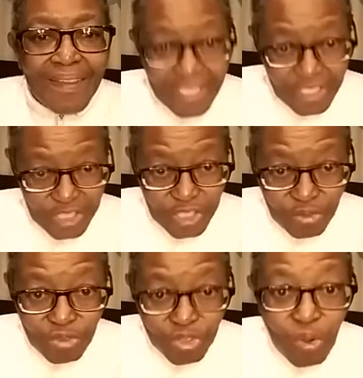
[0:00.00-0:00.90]
And she
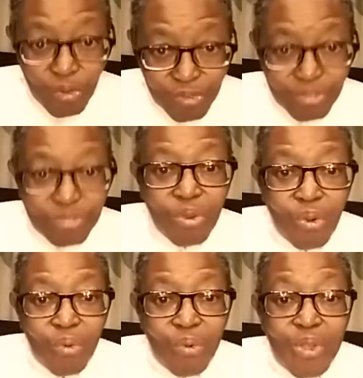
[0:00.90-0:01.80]
stood toe to
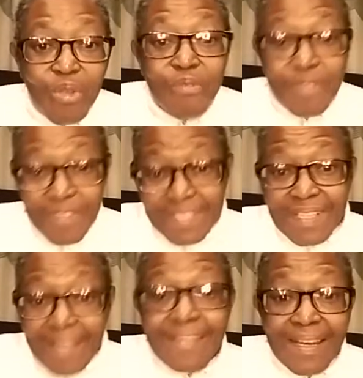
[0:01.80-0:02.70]
toe with this
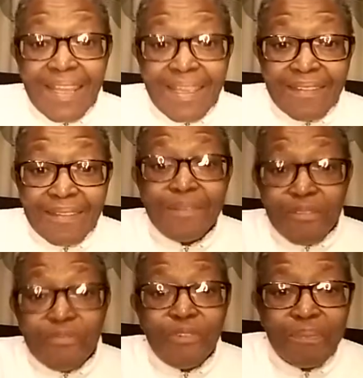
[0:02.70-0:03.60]
other lady,
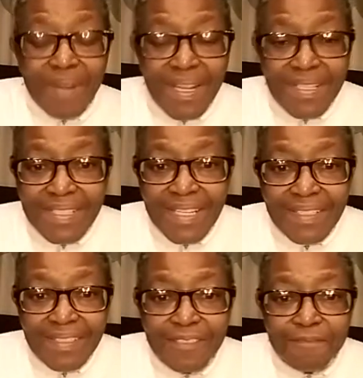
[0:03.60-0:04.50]
Yvonne Bryceland.